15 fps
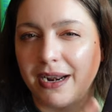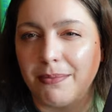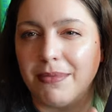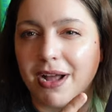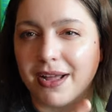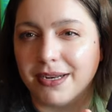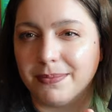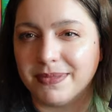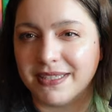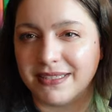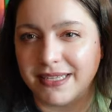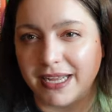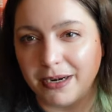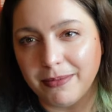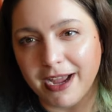I'm not
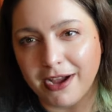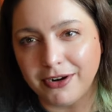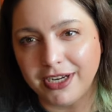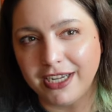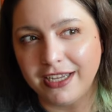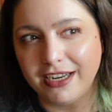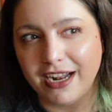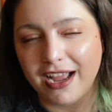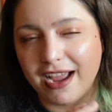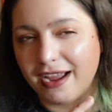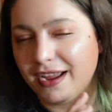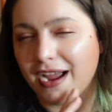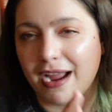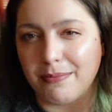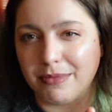upset about it.
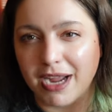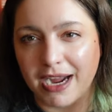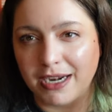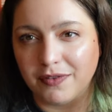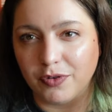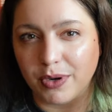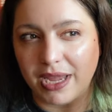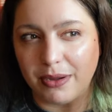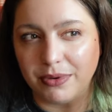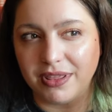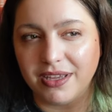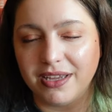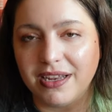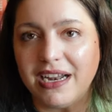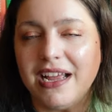I, I'm kind of okay with
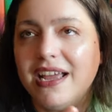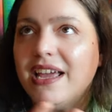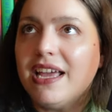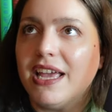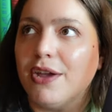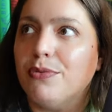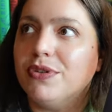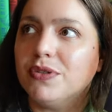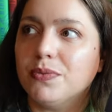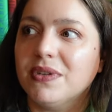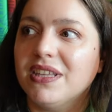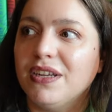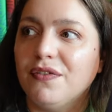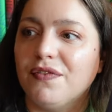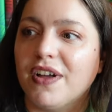it. It was
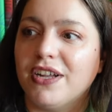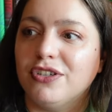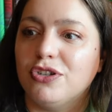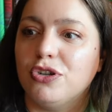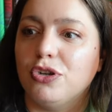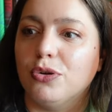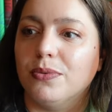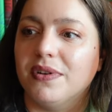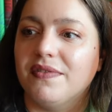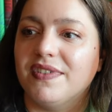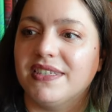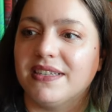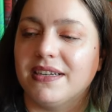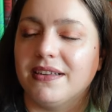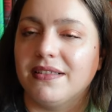really fun too
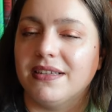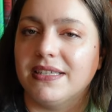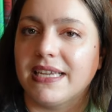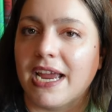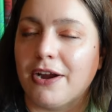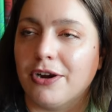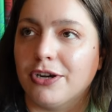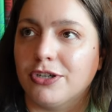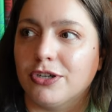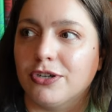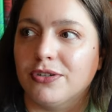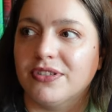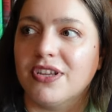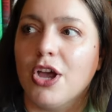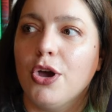revisiting these
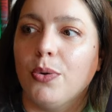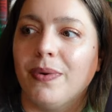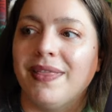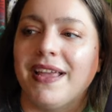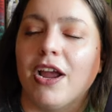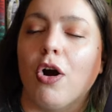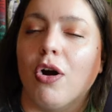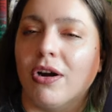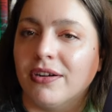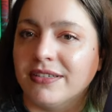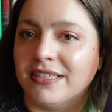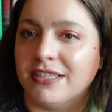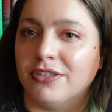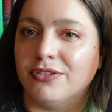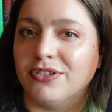characters when they are
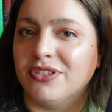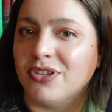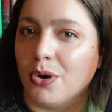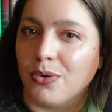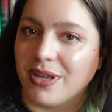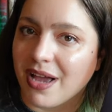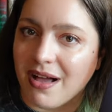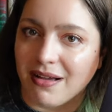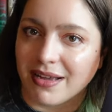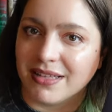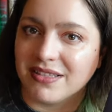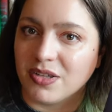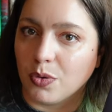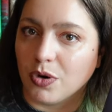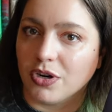still so young and
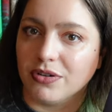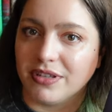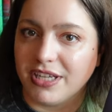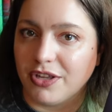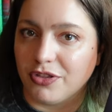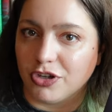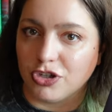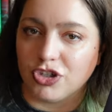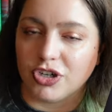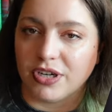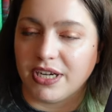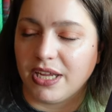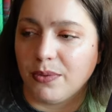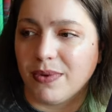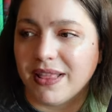so early in their
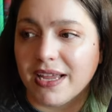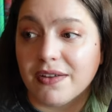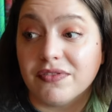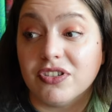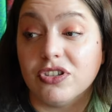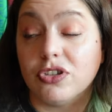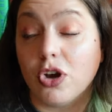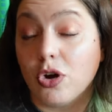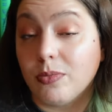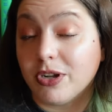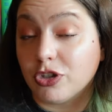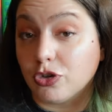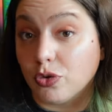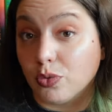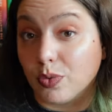journey when they have so
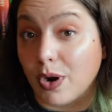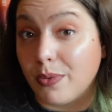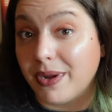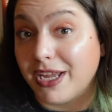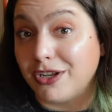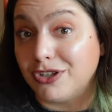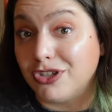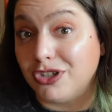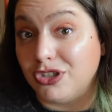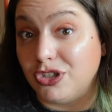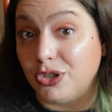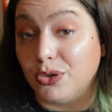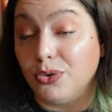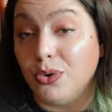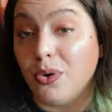much growing to
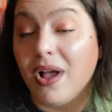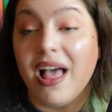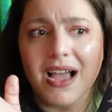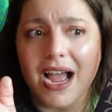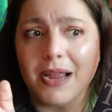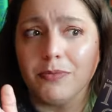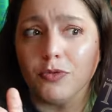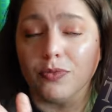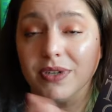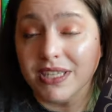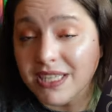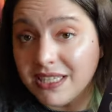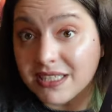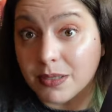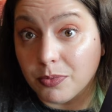do. I'm
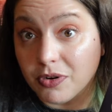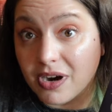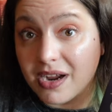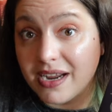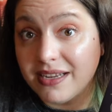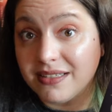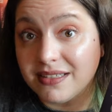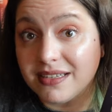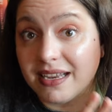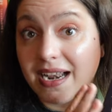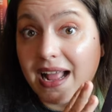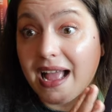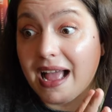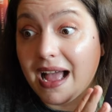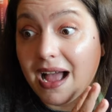really surprised at
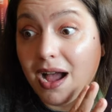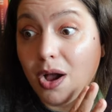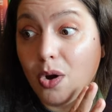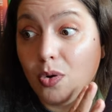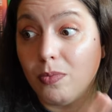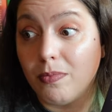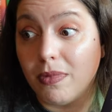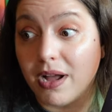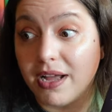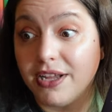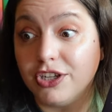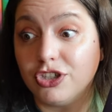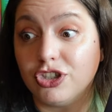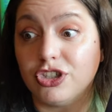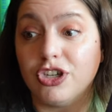how
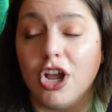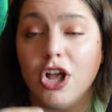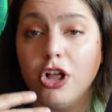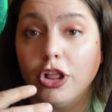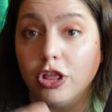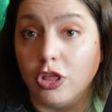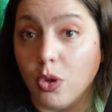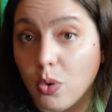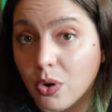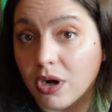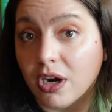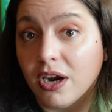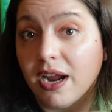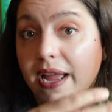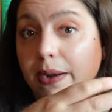much
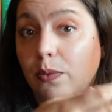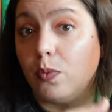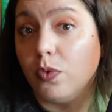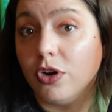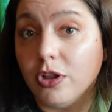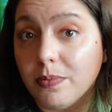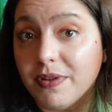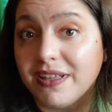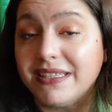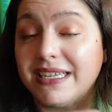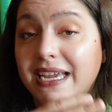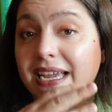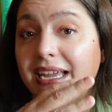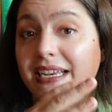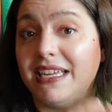lore and world
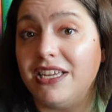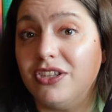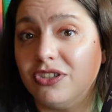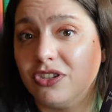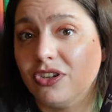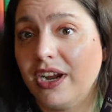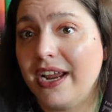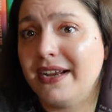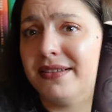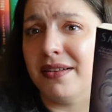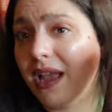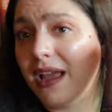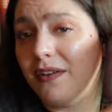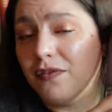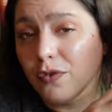building and Easter eggs
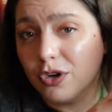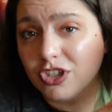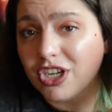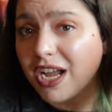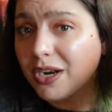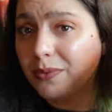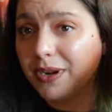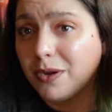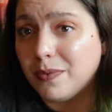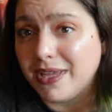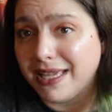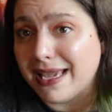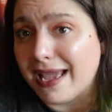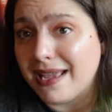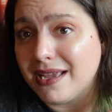and foreshadowing we
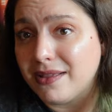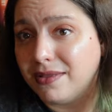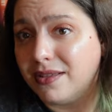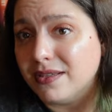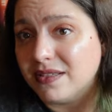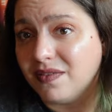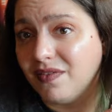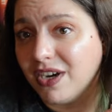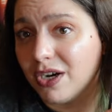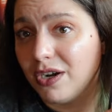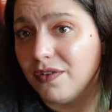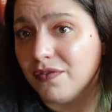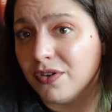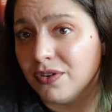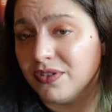get in this very
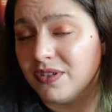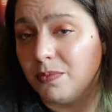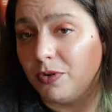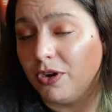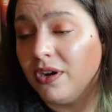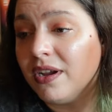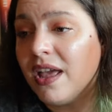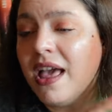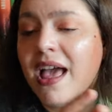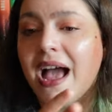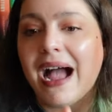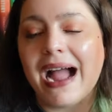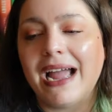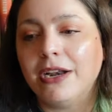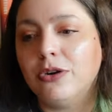first book.
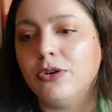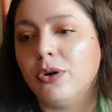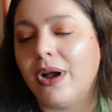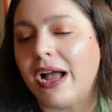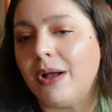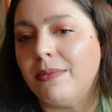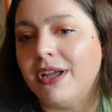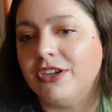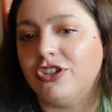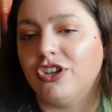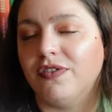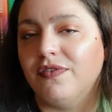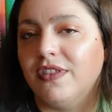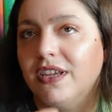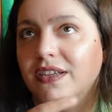I don't know how much
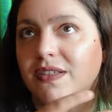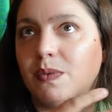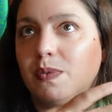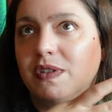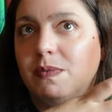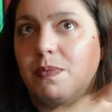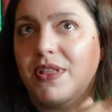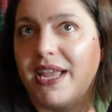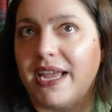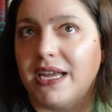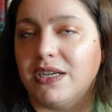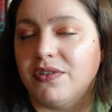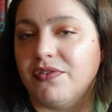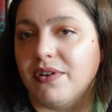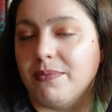of this was
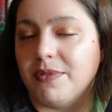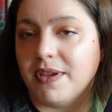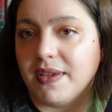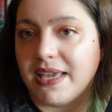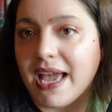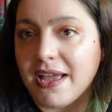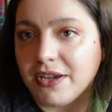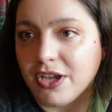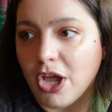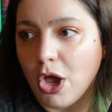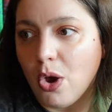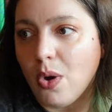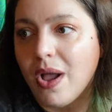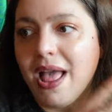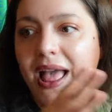planned from the get-go